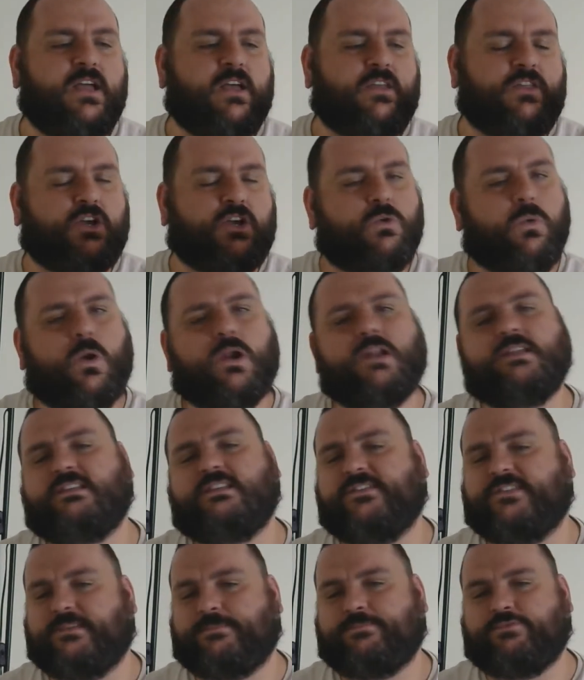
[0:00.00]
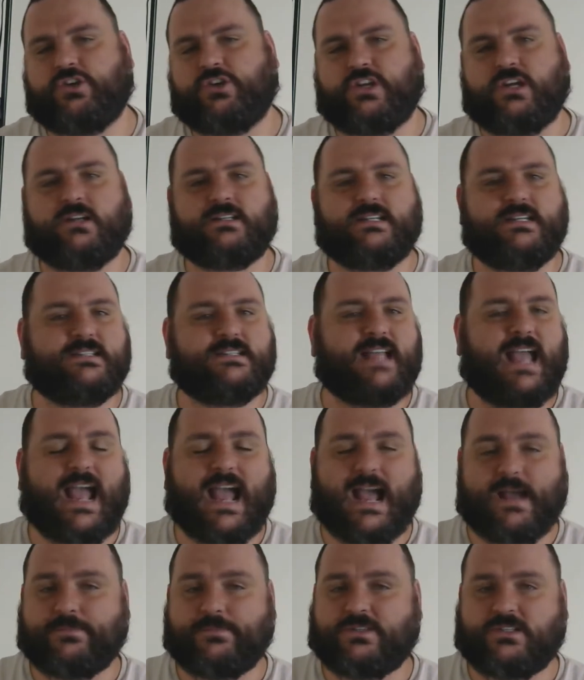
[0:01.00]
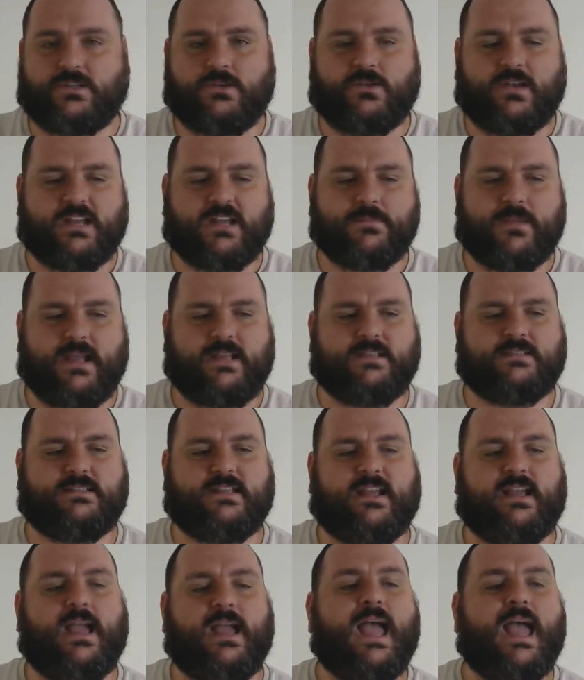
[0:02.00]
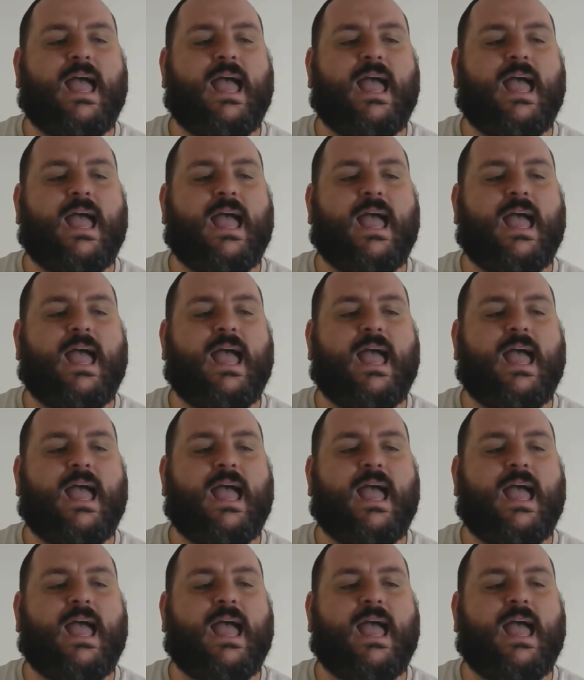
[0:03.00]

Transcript: The quality of the product is absolutely amazing,